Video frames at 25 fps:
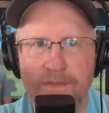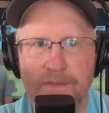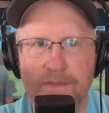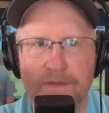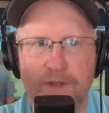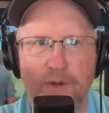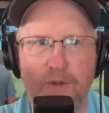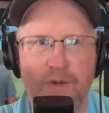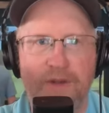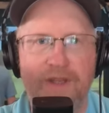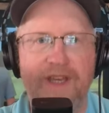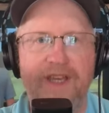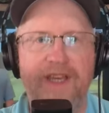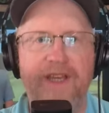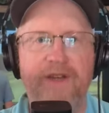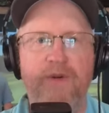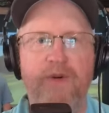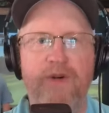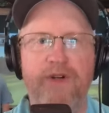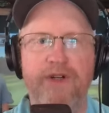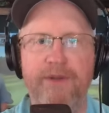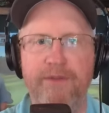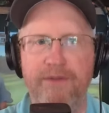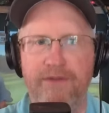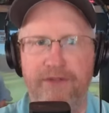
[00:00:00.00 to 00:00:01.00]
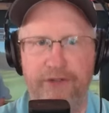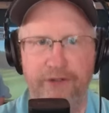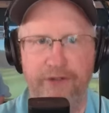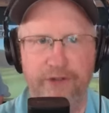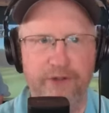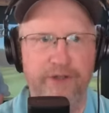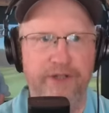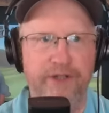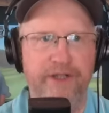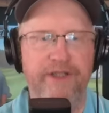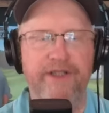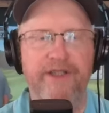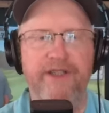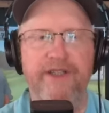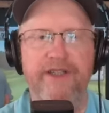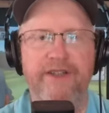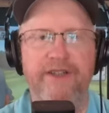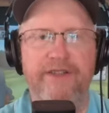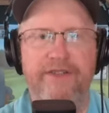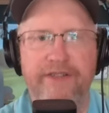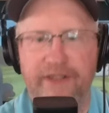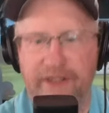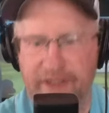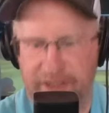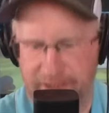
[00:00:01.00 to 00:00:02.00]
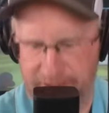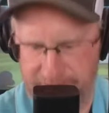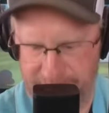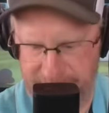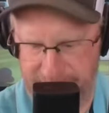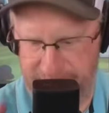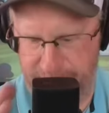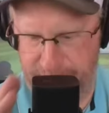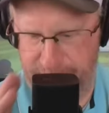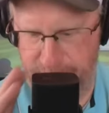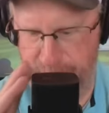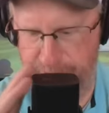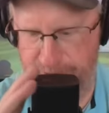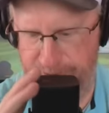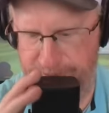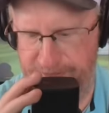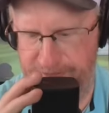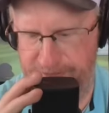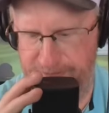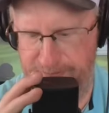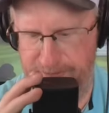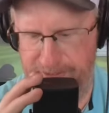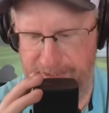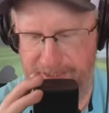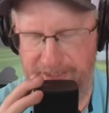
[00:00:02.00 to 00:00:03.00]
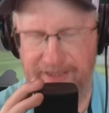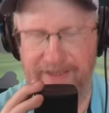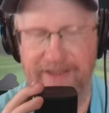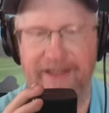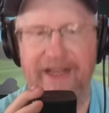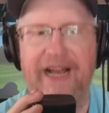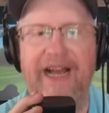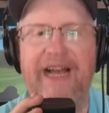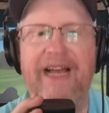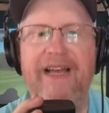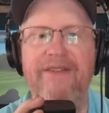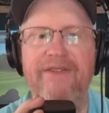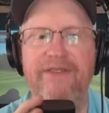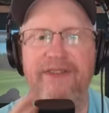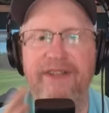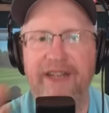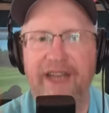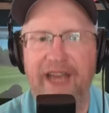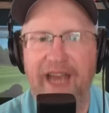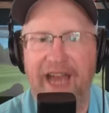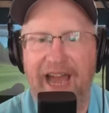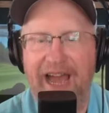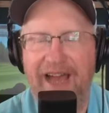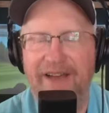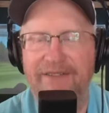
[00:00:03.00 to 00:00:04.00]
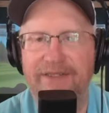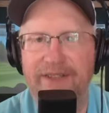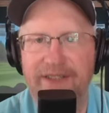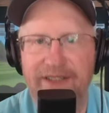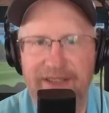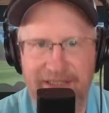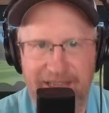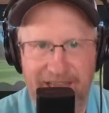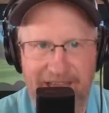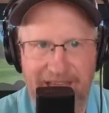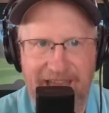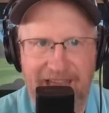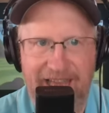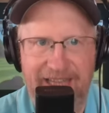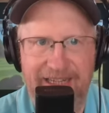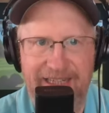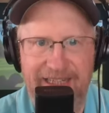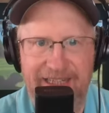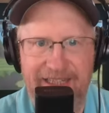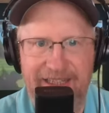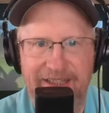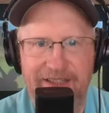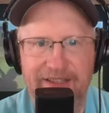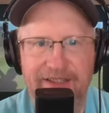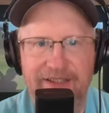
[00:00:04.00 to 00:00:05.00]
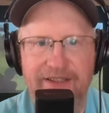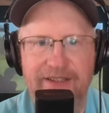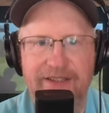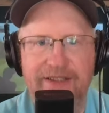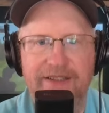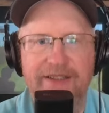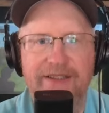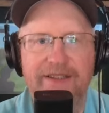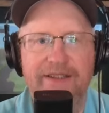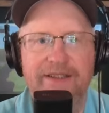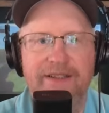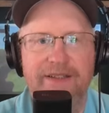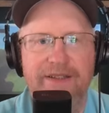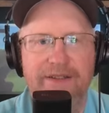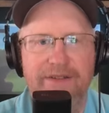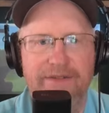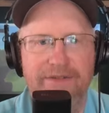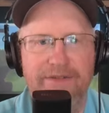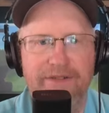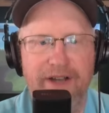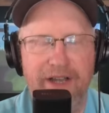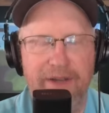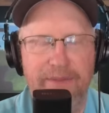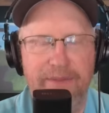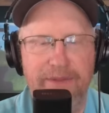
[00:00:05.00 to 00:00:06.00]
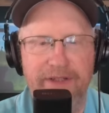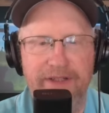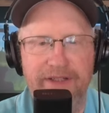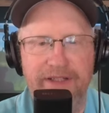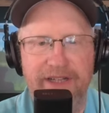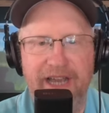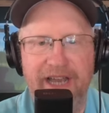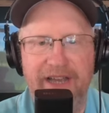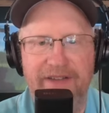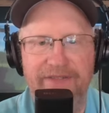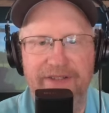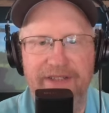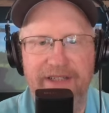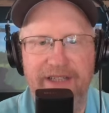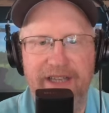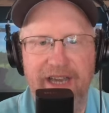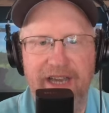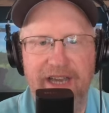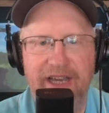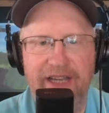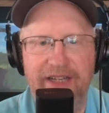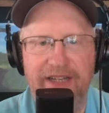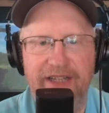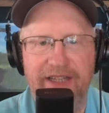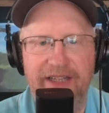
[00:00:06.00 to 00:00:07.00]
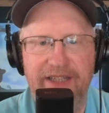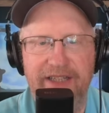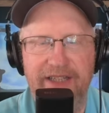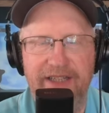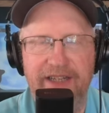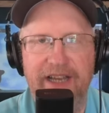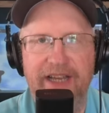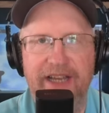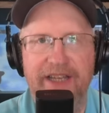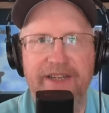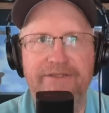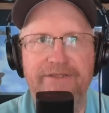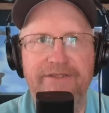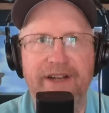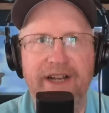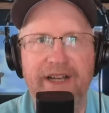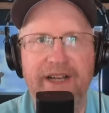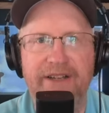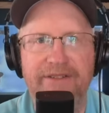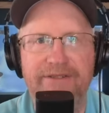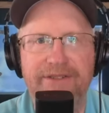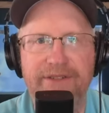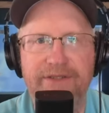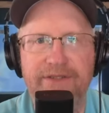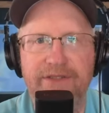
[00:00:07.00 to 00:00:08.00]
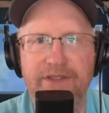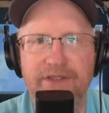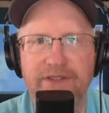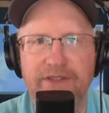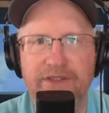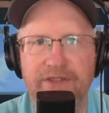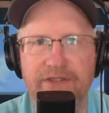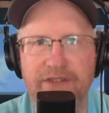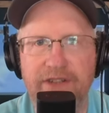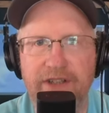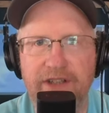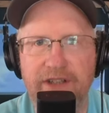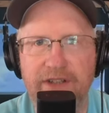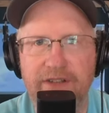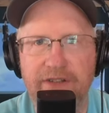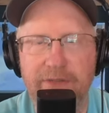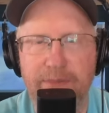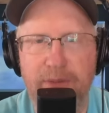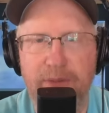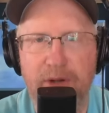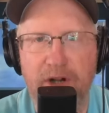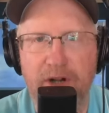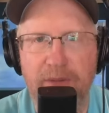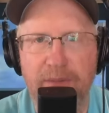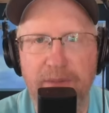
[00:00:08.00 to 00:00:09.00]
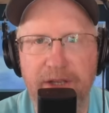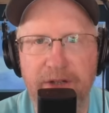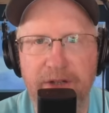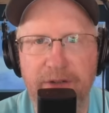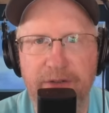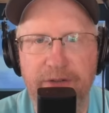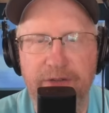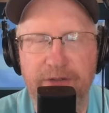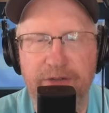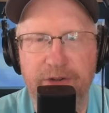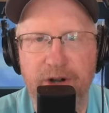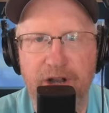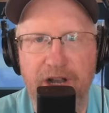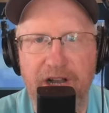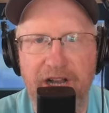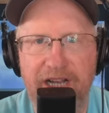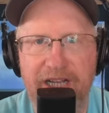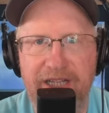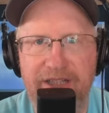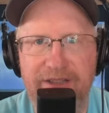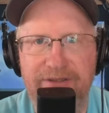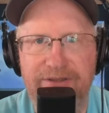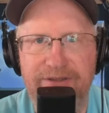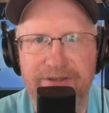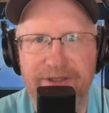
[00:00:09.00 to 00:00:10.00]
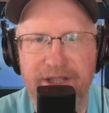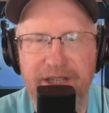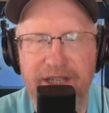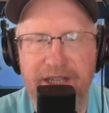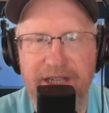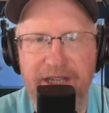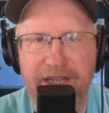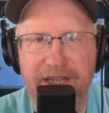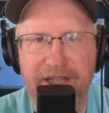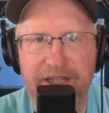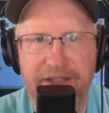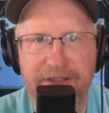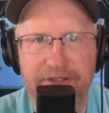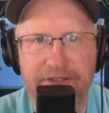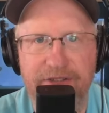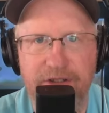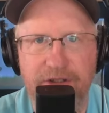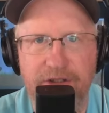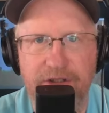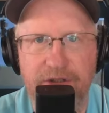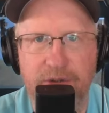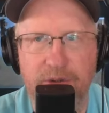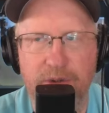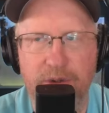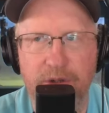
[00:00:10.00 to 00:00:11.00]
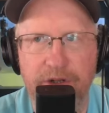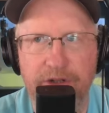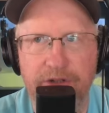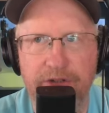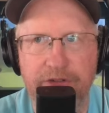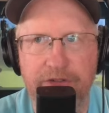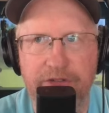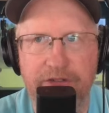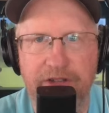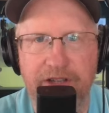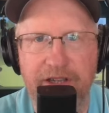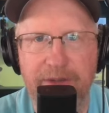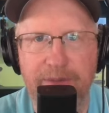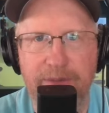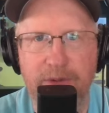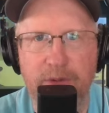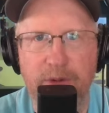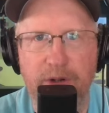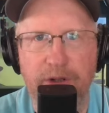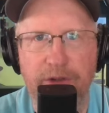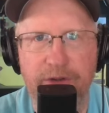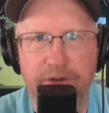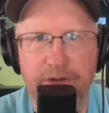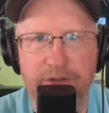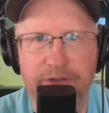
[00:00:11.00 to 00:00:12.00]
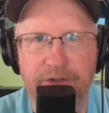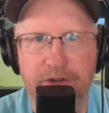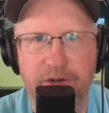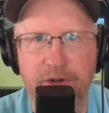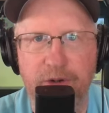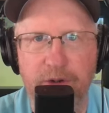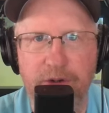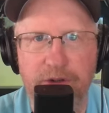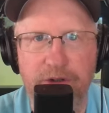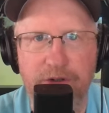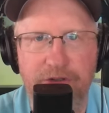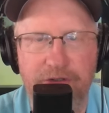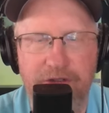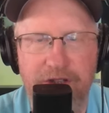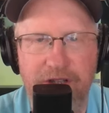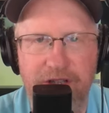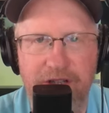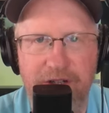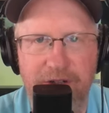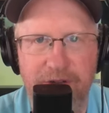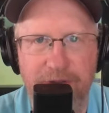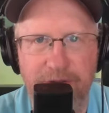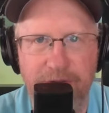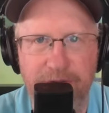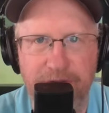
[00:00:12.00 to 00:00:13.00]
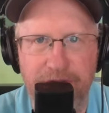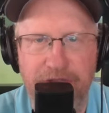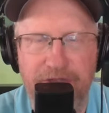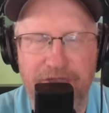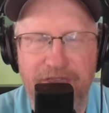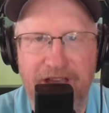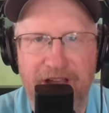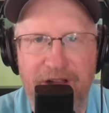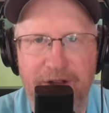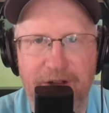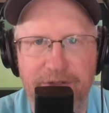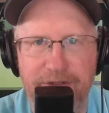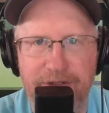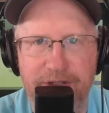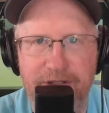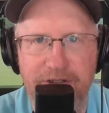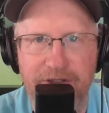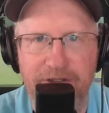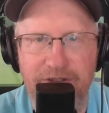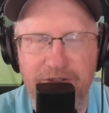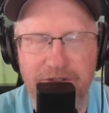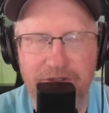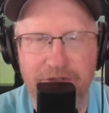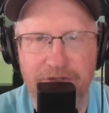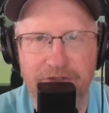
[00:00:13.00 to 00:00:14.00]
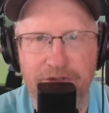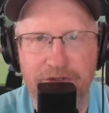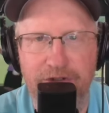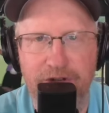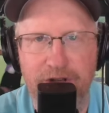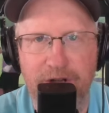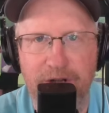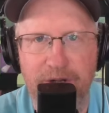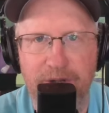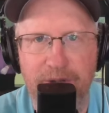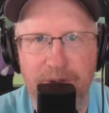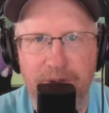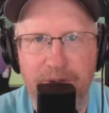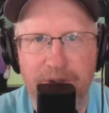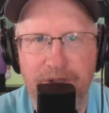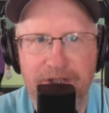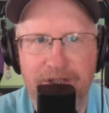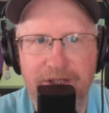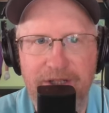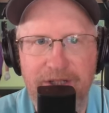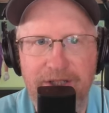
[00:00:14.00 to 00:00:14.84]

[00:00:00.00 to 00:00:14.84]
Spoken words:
Okay, welcome to it. It's your boy DMac live at Avid Caddie. Find me at Avid Caddie at 9556 Park Meadows Drive, and it's a gorgeous day. But whether it's a gorgeous day or there's 1,000 inches of snow,